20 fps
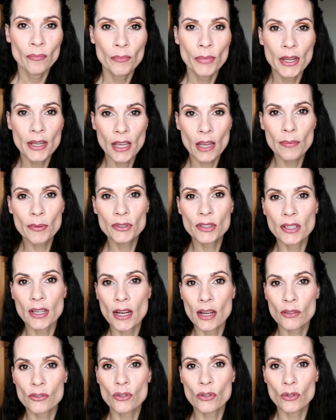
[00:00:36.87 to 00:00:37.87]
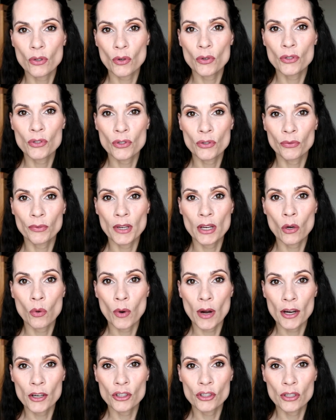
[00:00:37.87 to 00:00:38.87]
being able to answer those three
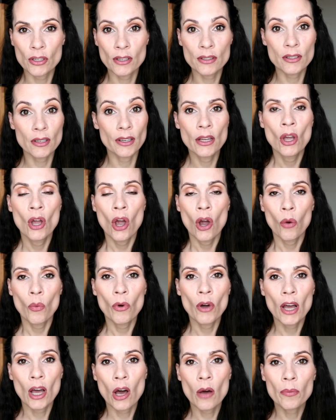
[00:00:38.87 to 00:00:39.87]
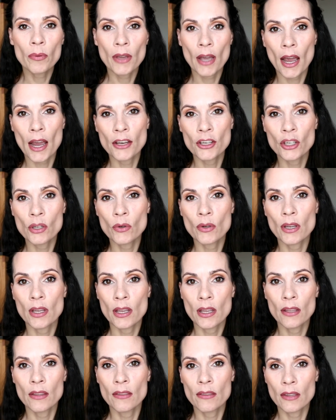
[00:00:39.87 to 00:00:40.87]
questions will help guide you
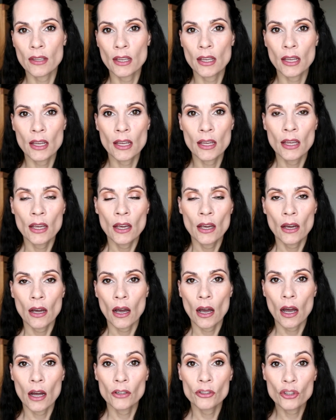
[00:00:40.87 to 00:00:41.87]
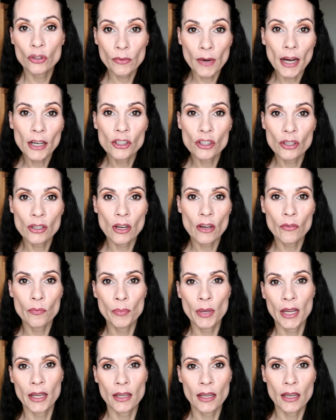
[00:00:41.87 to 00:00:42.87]
in the direction of
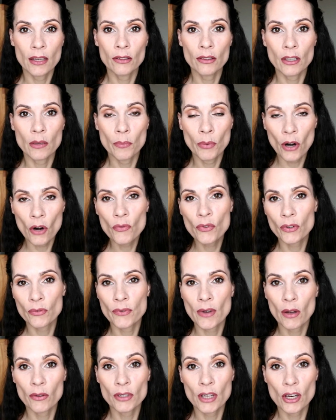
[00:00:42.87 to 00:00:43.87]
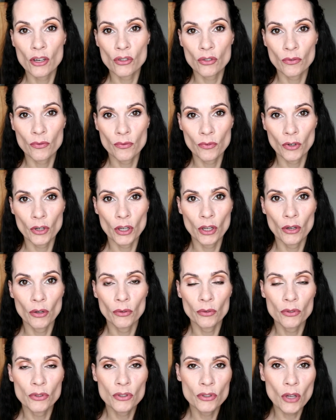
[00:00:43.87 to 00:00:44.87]
picking the perfect foundation for you.
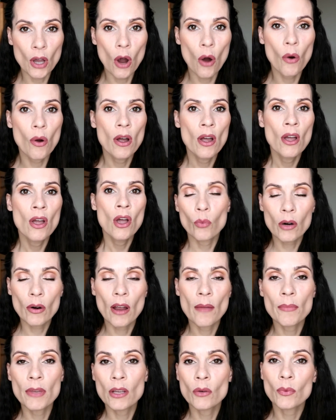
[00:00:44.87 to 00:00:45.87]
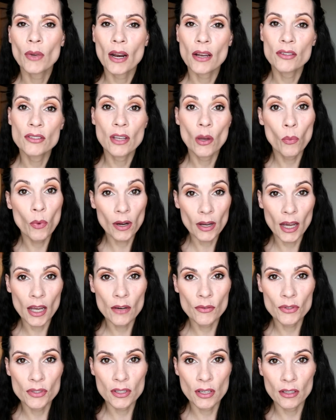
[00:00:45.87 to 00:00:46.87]
So what do I mean when I say what
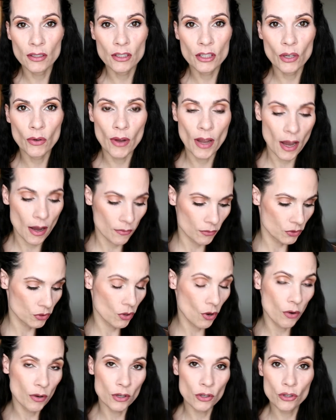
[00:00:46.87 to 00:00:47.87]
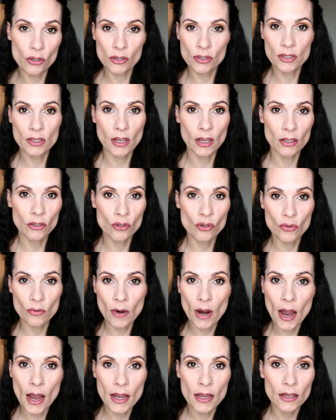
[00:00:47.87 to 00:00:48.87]
kind of skin do you have? So is your skin
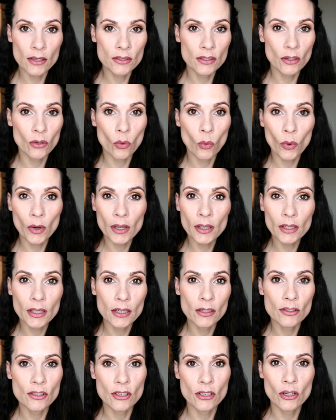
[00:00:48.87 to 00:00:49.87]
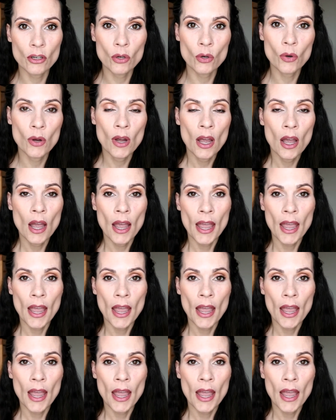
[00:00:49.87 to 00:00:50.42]
dry? Is it oily? Do you